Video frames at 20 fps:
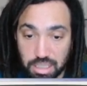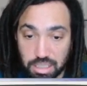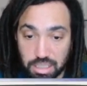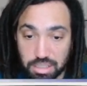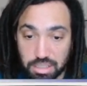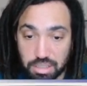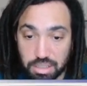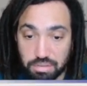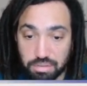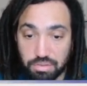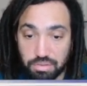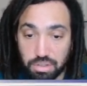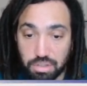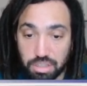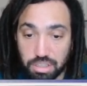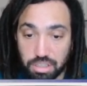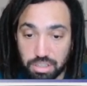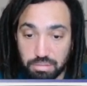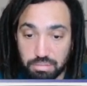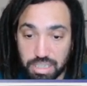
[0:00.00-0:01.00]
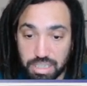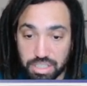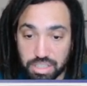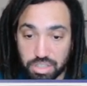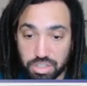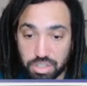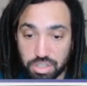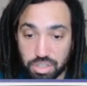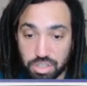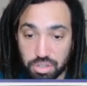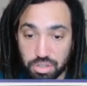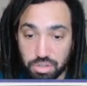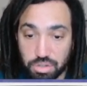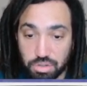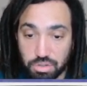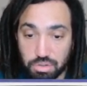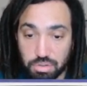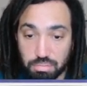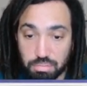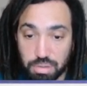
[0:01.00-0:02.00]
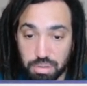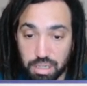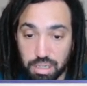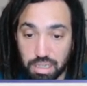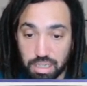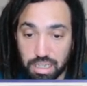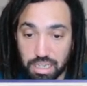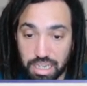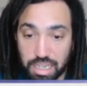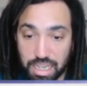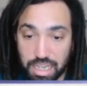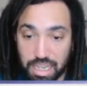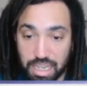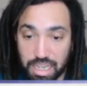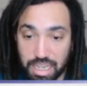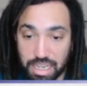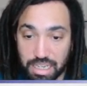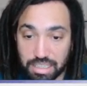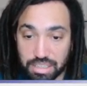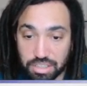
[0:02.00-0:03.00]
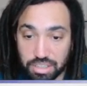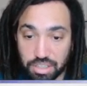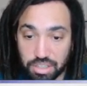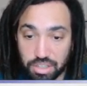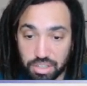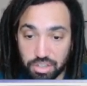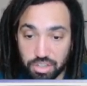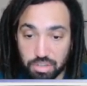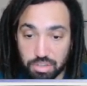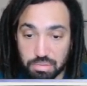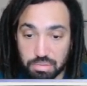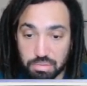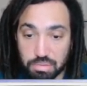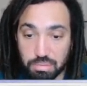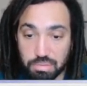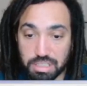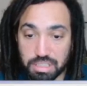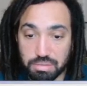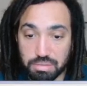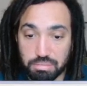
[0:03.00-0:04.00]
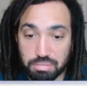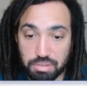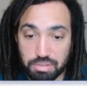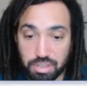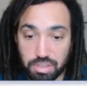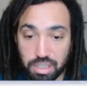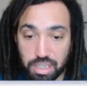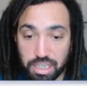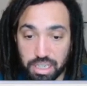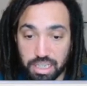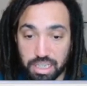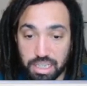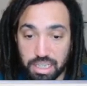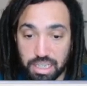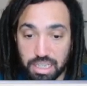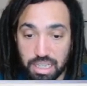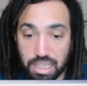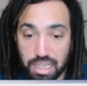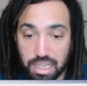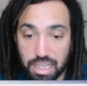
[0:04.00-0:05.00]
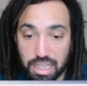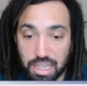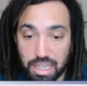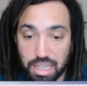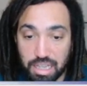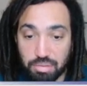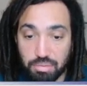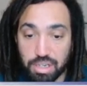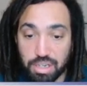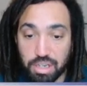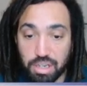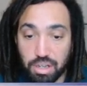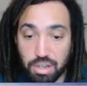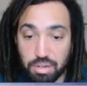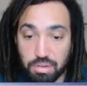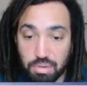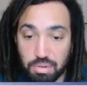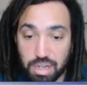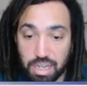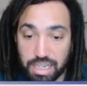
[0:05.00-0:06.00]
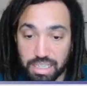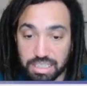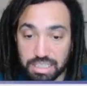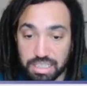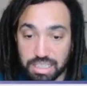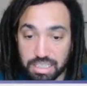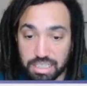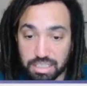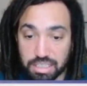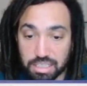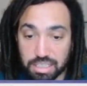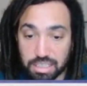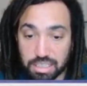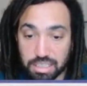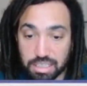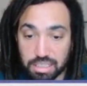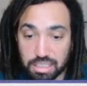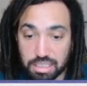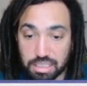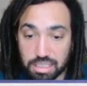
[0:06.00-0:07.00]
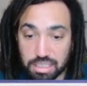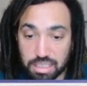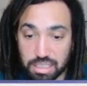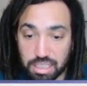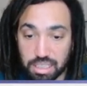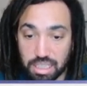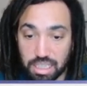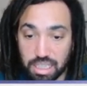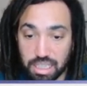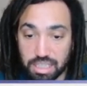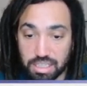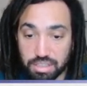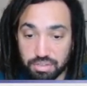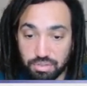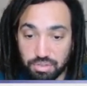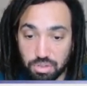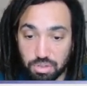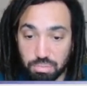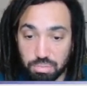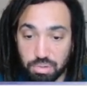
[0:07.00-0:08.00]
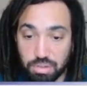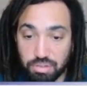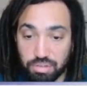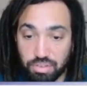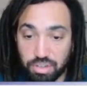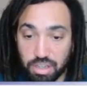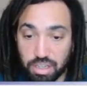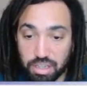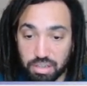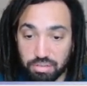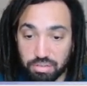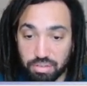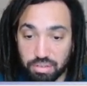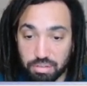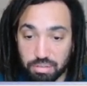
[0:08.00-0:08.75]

So the volume is 2 pi x cubed when we simplify, and we know what x is it's 4.5.